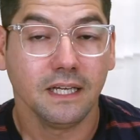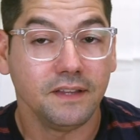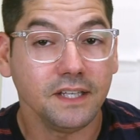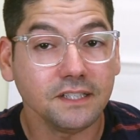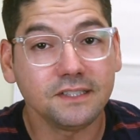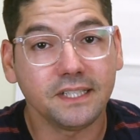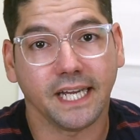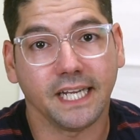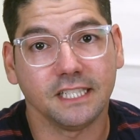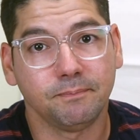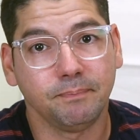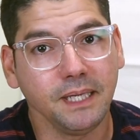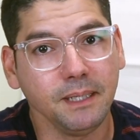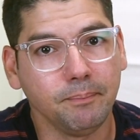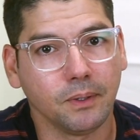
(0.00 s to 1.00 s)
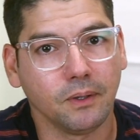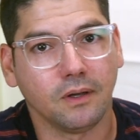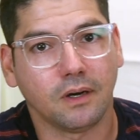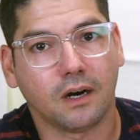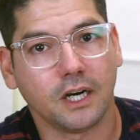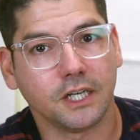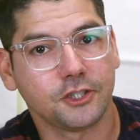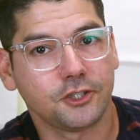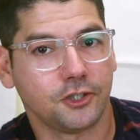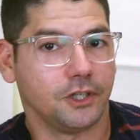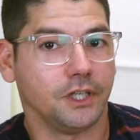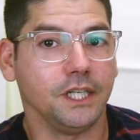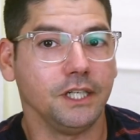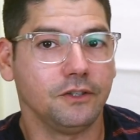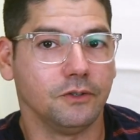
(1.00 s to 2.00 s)
These days, people are
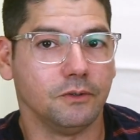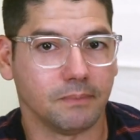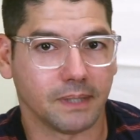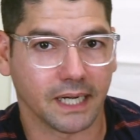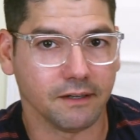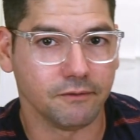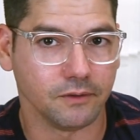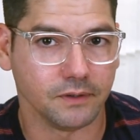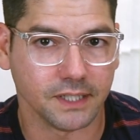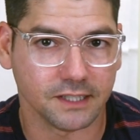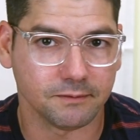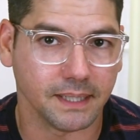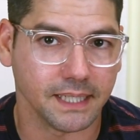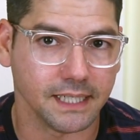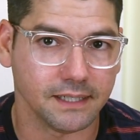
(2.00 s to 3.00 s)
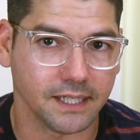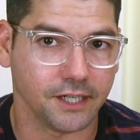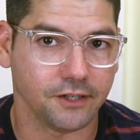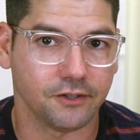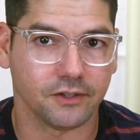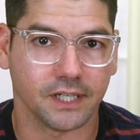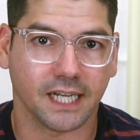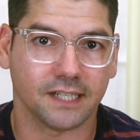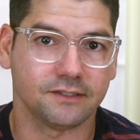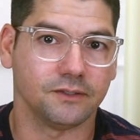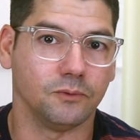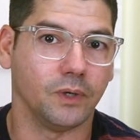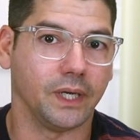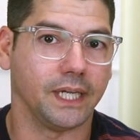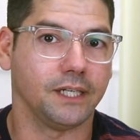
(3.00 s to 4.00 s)
turning to mindfulness meditation as
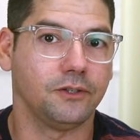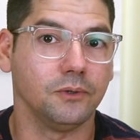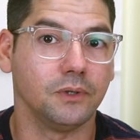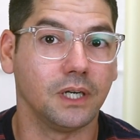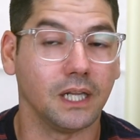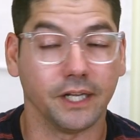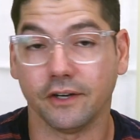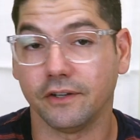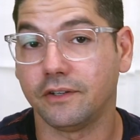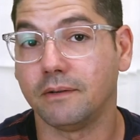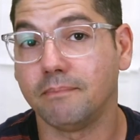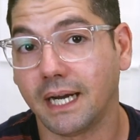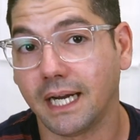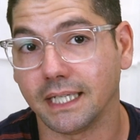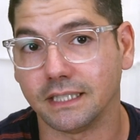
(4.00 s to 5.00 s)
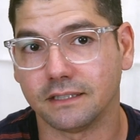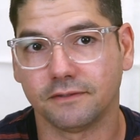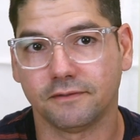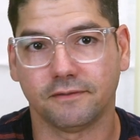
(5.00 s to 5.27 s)
a way to clear their minds,